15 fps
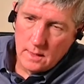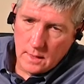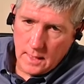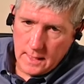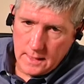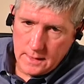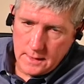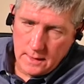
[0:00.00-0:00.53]

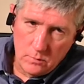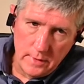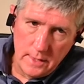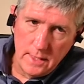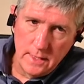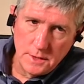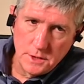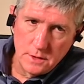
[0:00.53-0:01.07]
like I said, we
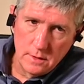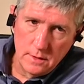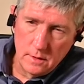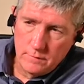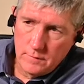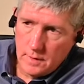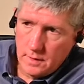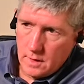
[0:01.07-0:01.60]
needed
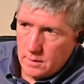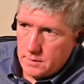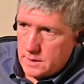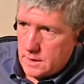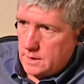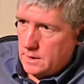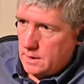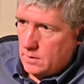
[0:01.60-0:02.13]
cheerleader photos
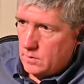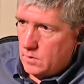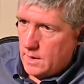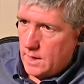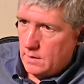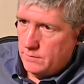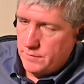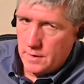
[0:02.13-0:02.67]
and, you know,
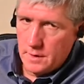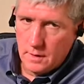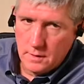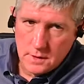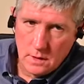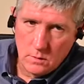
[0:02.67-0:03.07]
crowd photos.